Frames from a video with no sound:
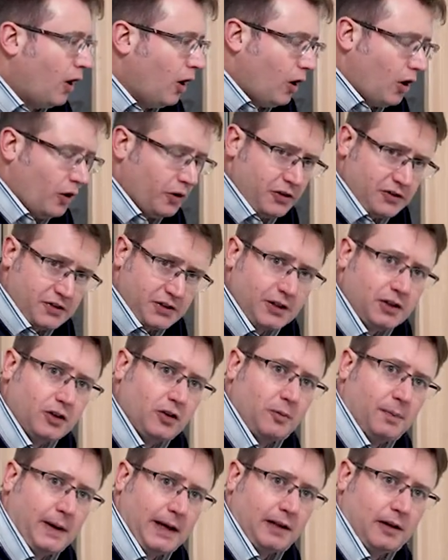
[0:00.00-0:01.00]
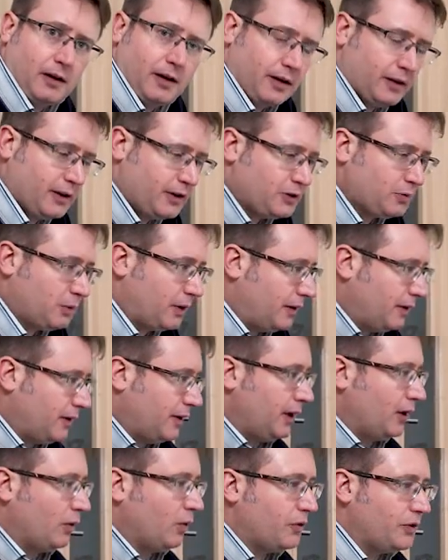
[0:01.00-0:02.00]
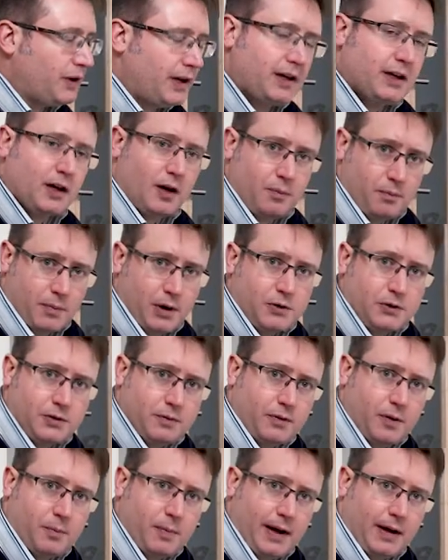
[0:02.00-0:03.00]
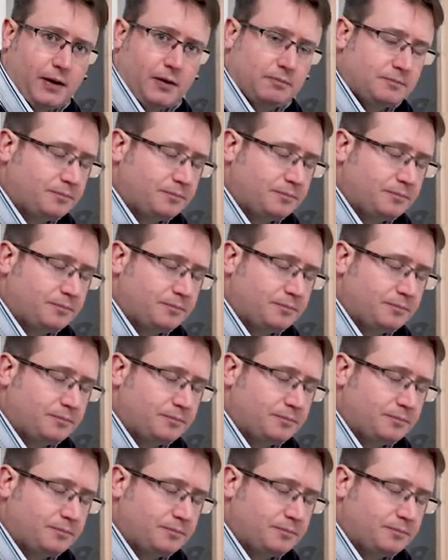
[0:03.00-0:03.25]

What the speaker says: On a single bed like this one, it will take up most of the bed